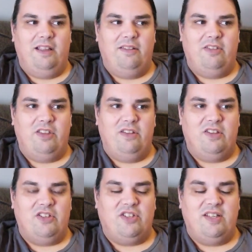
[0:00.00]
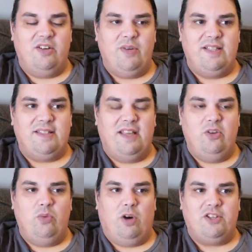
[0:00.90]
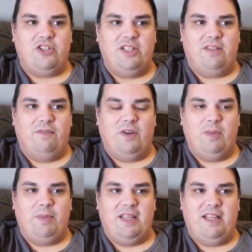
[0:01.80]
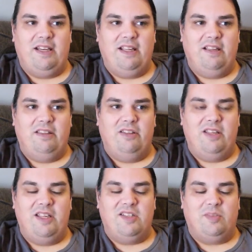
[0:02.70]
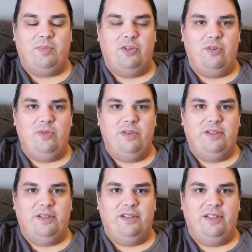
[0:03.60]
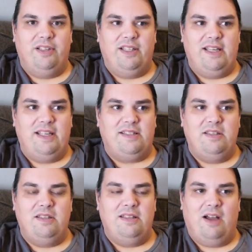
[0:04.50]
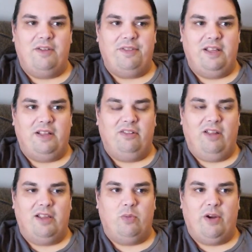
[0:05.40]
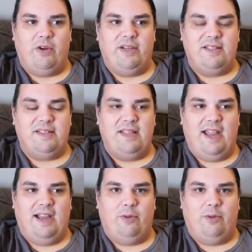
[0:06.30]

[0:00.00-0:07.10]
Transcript: the the series that you watched at the very beginning in the East Blue is nothing like where it is now.